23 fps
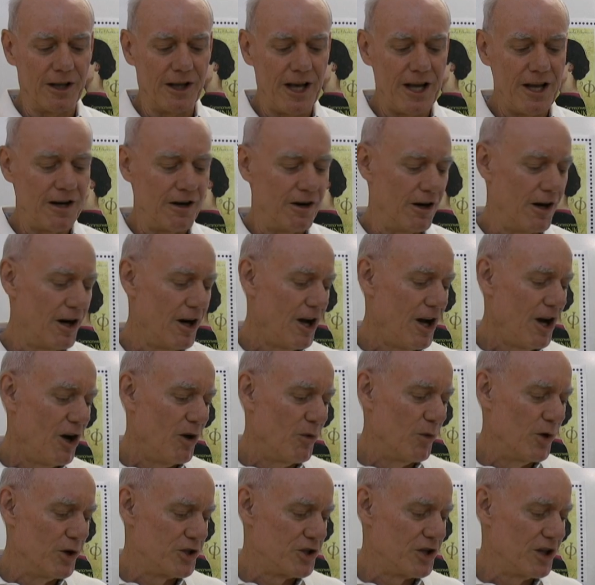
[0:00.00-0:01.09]
later,
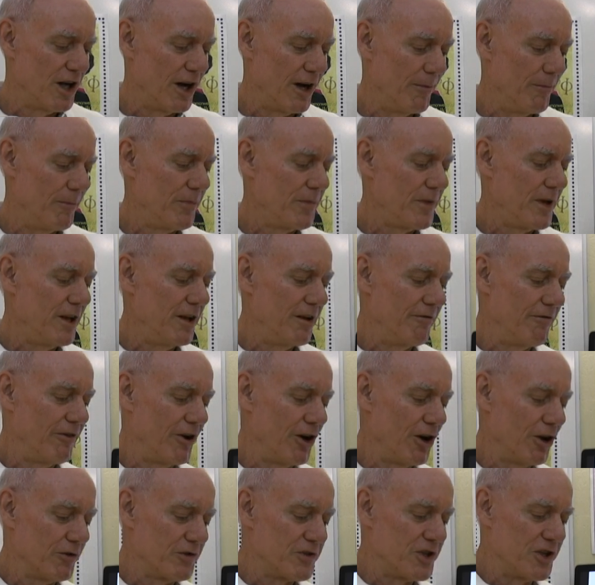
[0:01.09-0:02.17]
which um,
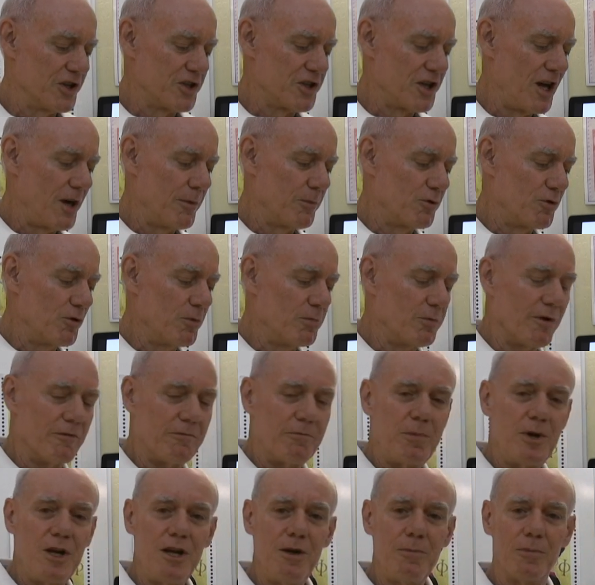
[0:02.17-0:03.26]
involves the same group of
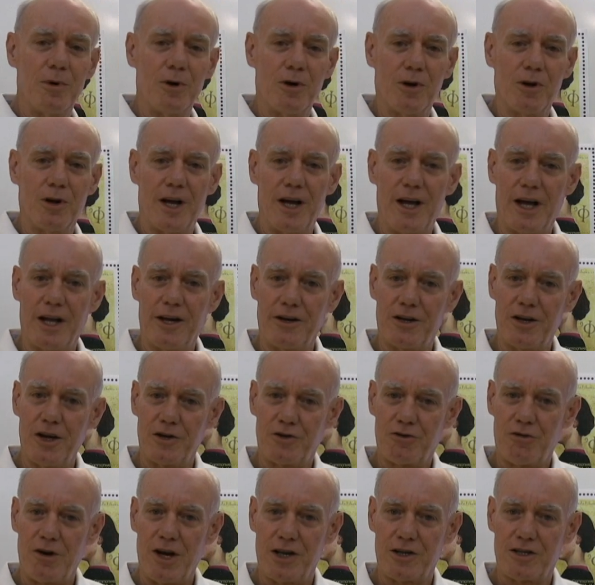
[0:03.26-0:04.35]
people and
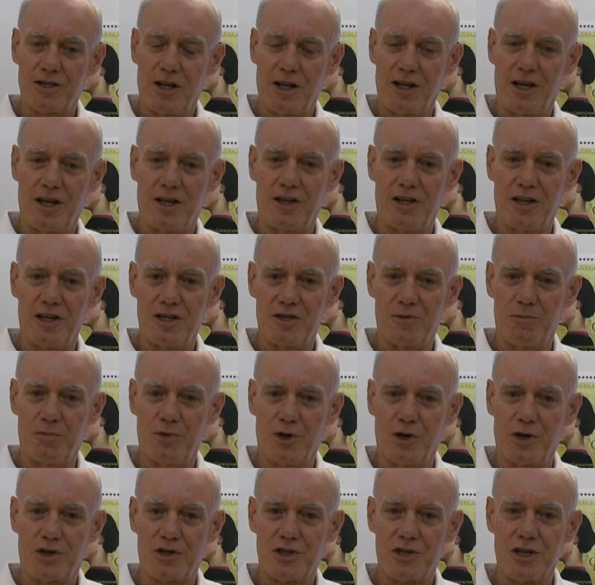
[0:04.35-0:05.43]
translating these
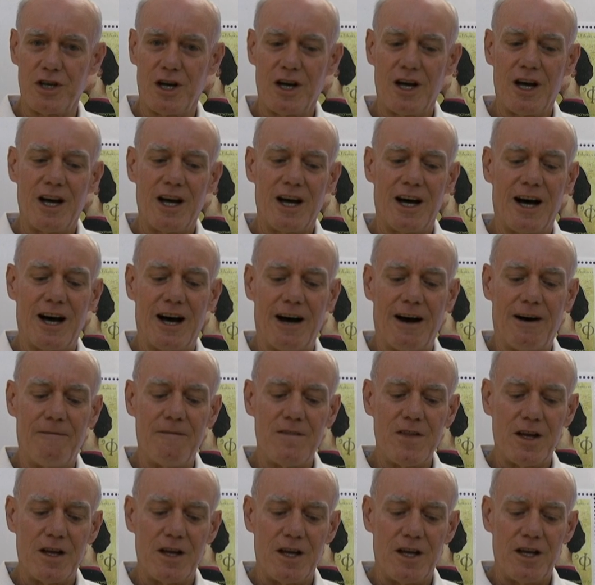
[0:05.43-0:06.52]
books uh,
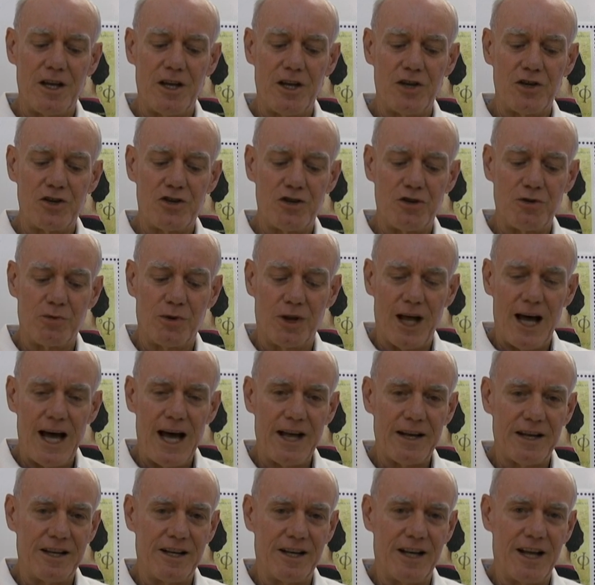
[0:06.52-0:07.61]
into
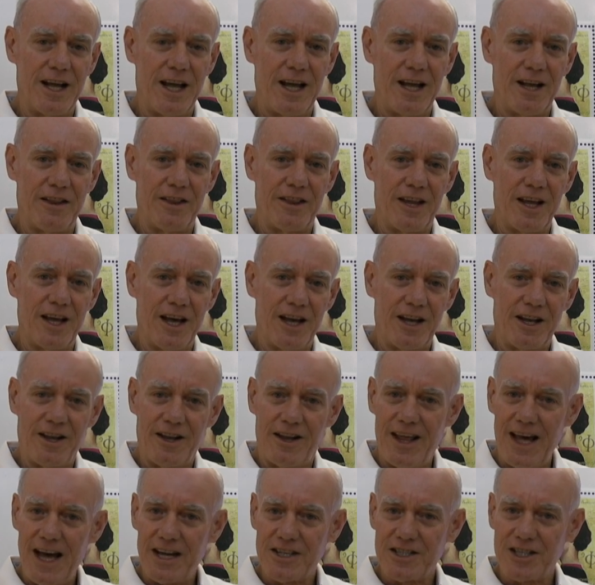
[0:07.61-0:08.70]
Latin, and then
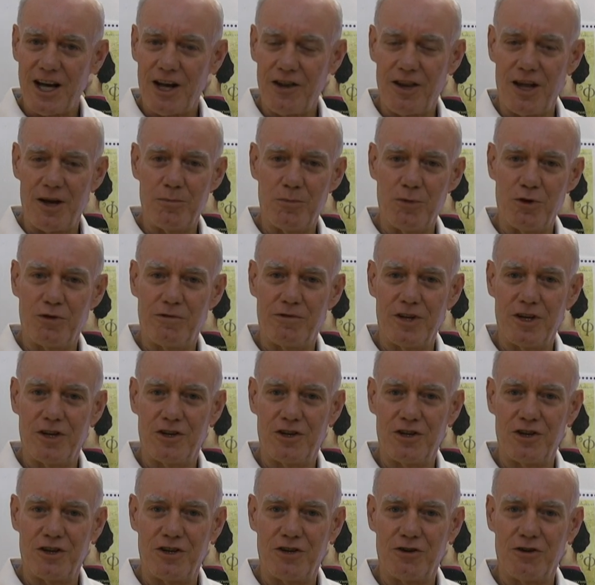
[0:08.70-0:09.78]
that's how they move
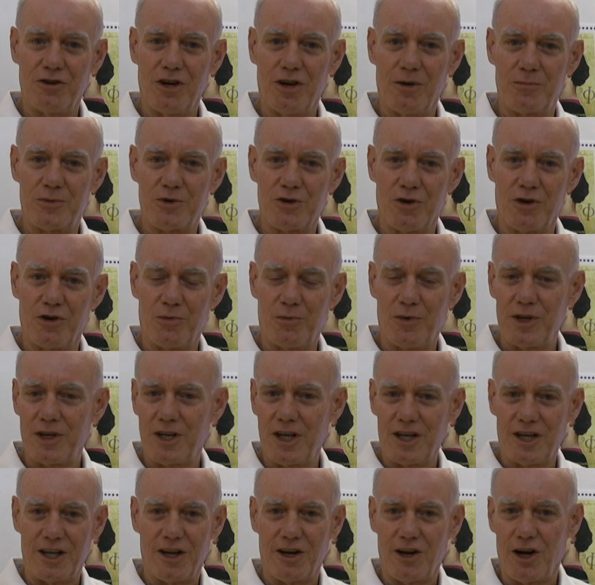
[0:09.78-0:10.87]
into Europe so that we
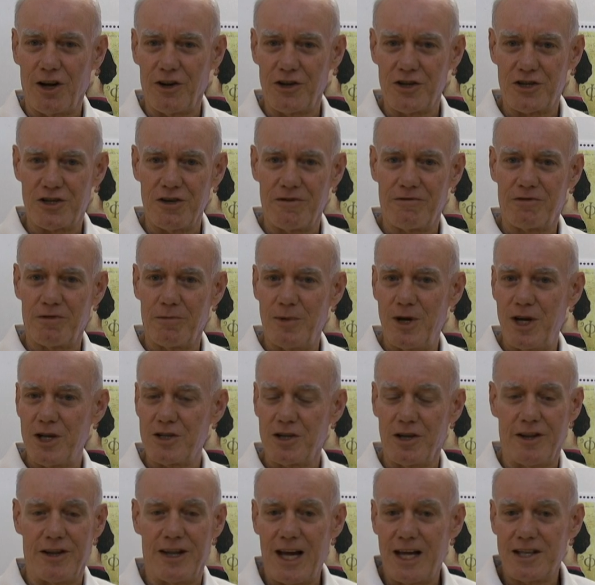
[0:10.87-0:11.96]
can get all this
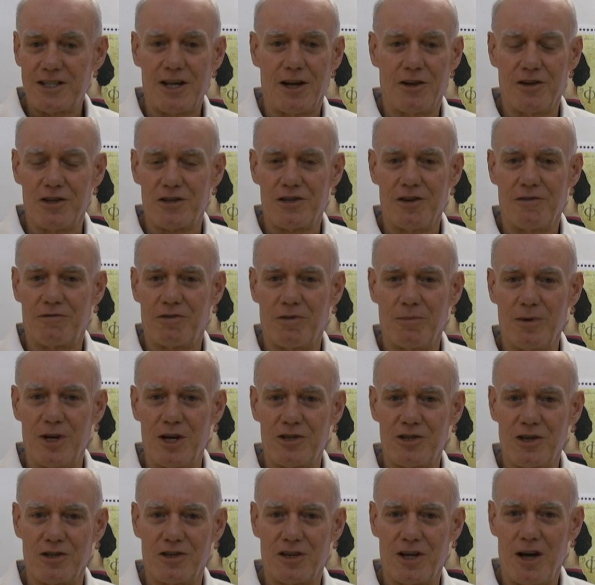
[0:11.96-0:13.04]
information. That's how this
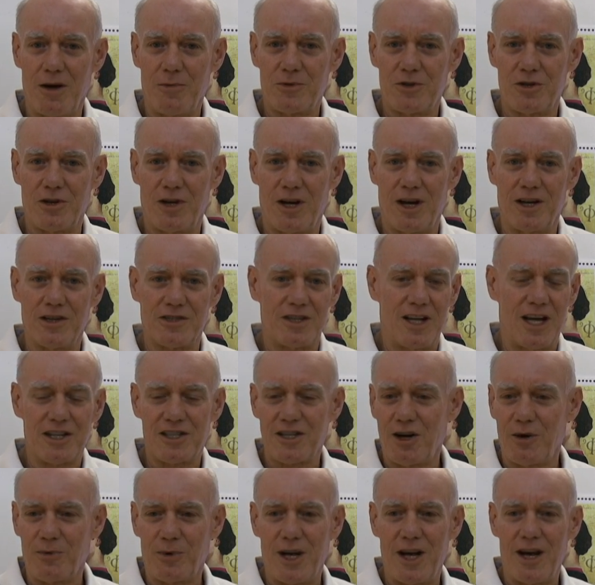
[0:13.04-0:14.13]
information comes to us. That's
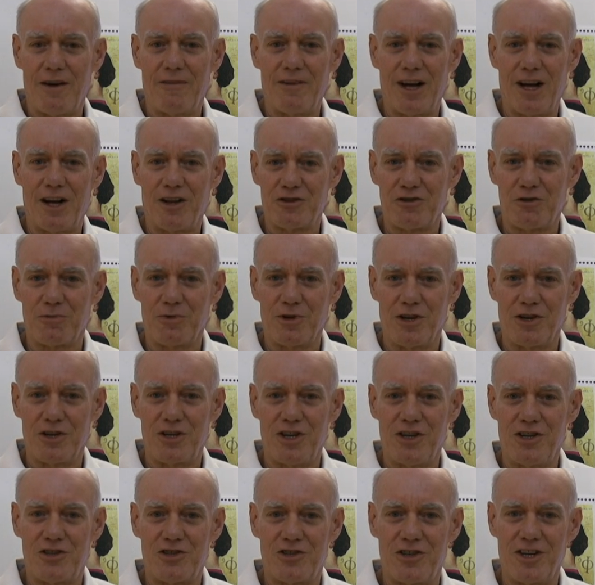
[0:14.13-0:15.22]
how we have algebra to
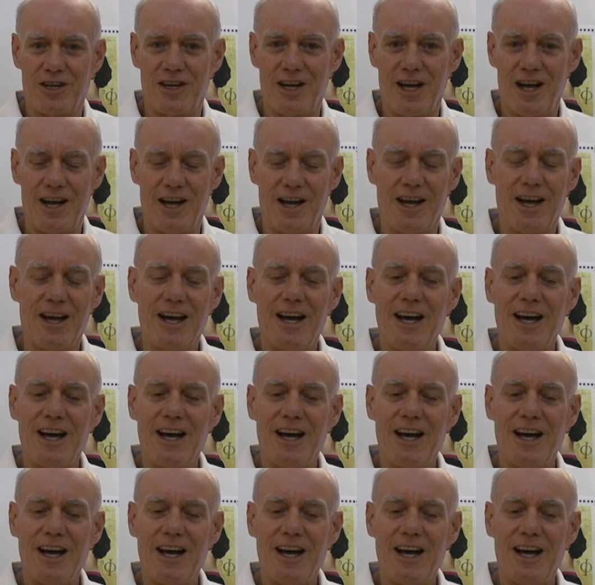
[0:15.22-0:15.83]
teach today.